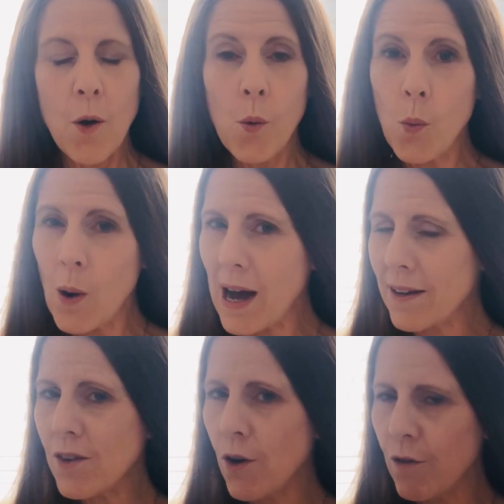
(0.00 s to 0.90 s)

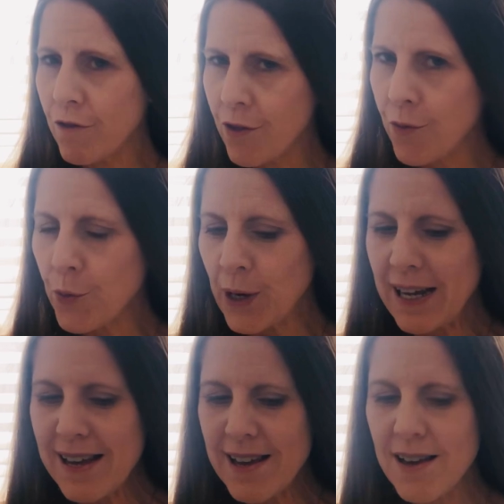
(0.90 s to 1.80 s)
one of
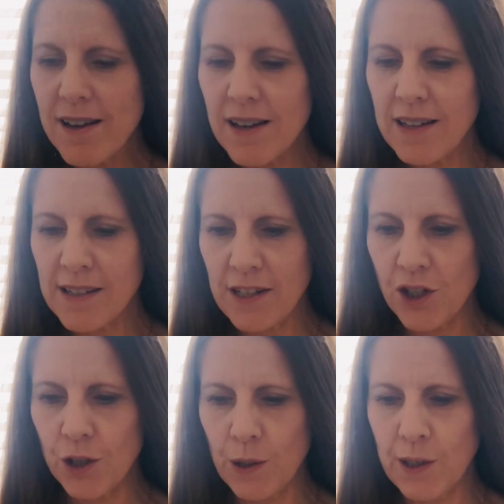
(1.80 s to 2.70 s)
3
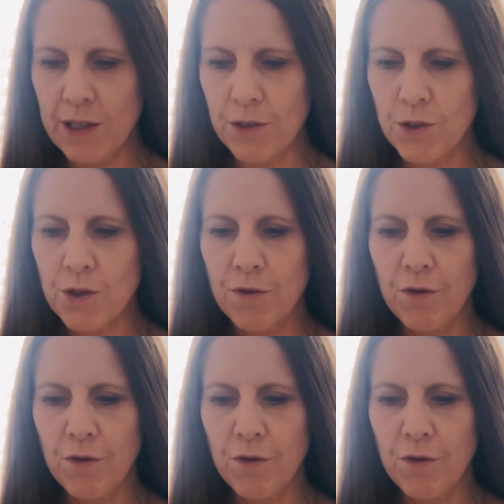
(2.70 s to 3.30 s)
essential oils